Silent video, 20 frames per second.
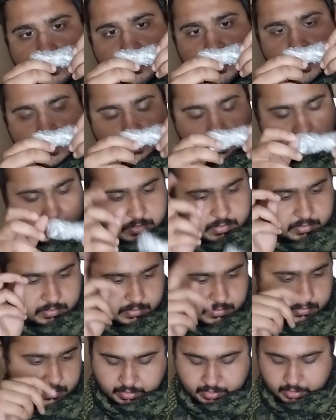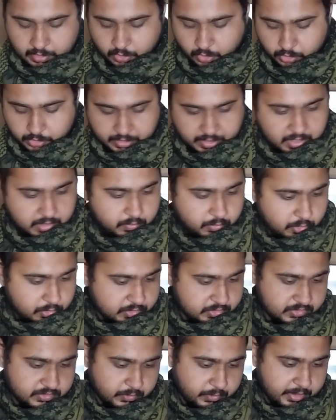Spare parts. And the whole
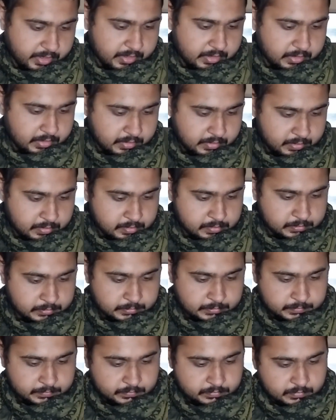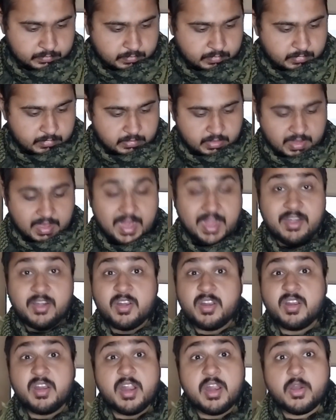keyboard is red.
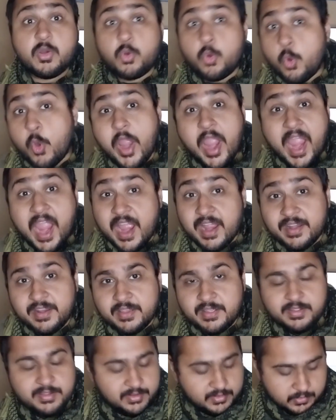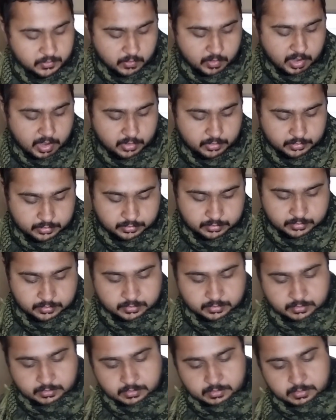And rad. Wow.
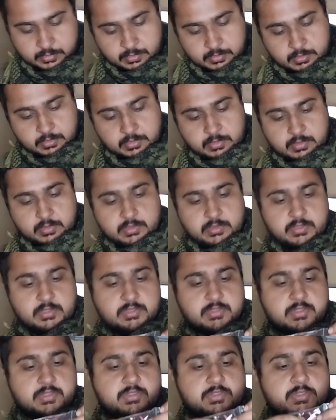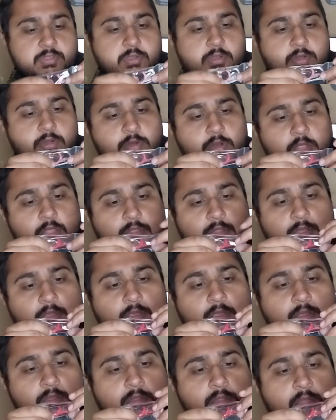This is your, I
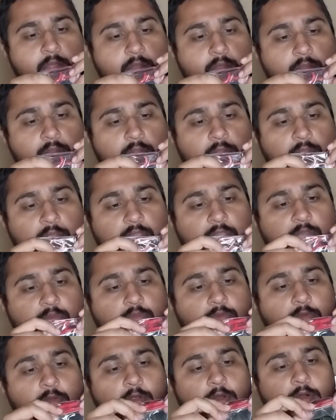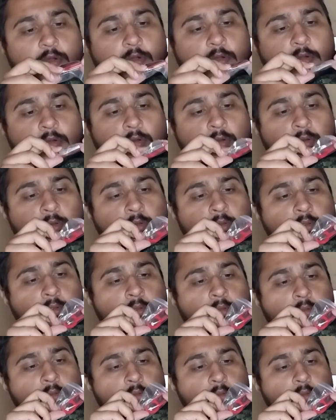think, that key puller.
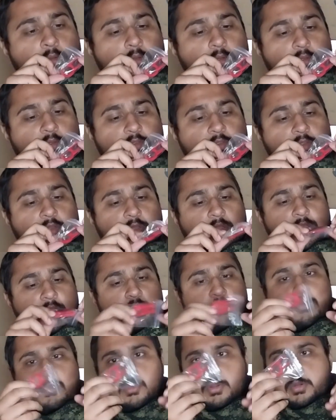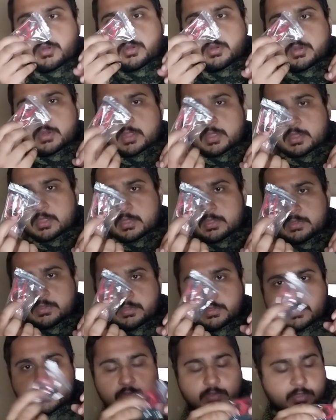It's the key puller. I think
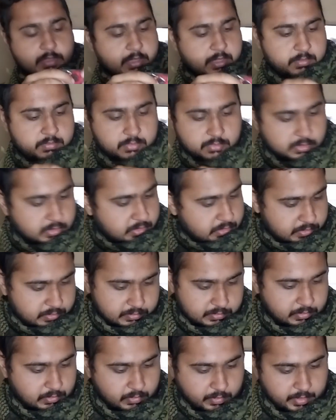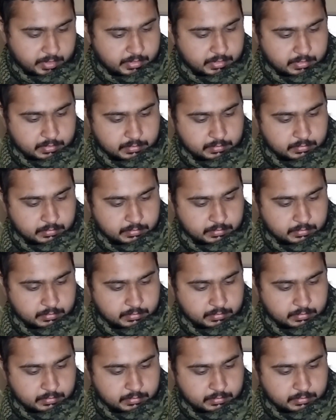this is the key puller. Great.